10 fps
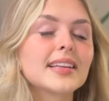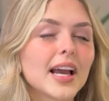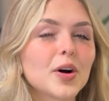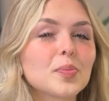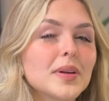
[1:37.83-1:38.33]

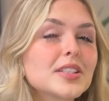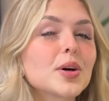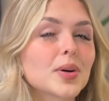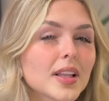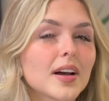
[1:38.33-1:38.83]
Now, be
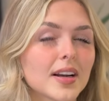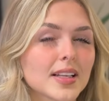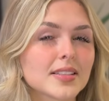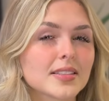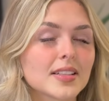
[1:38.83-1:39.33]
totally
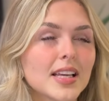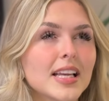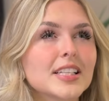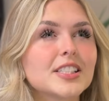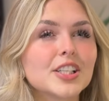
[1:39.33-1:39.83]
honest.
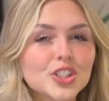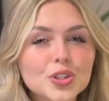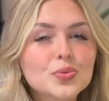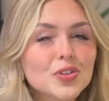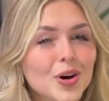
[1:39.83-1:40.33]
Did
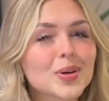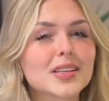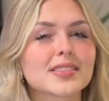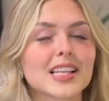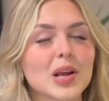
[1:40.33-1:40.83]
you
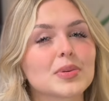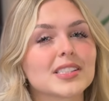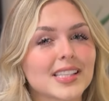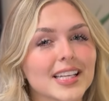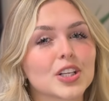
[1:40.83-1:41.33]
notice that I was
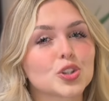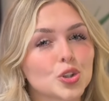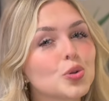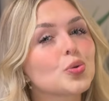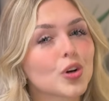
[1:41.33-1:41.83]
sitting
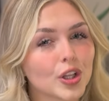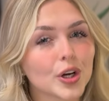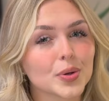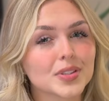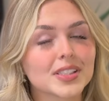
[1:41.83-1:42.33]
too
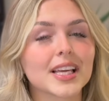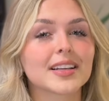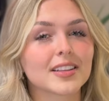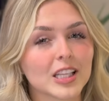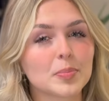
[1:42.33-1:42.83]
close
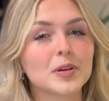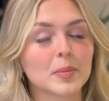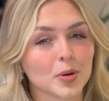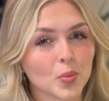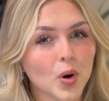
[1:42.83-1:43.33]
in clip
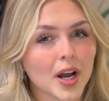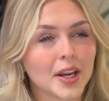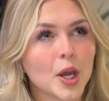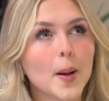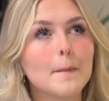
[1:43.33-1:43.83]
number
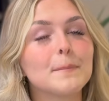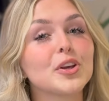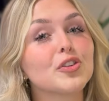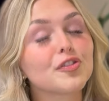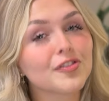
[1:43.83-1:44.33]
1
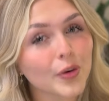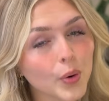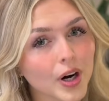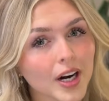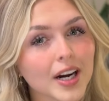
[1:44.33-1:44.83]

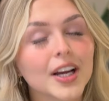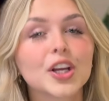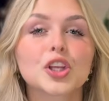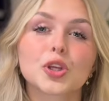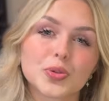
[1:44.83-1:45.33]
before
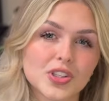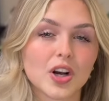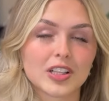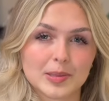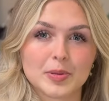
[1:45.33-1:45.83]
you
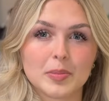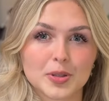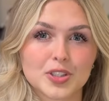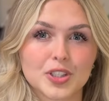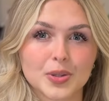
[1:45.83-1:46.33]
saw clip
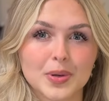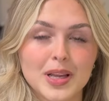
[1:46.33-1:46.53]
number 2?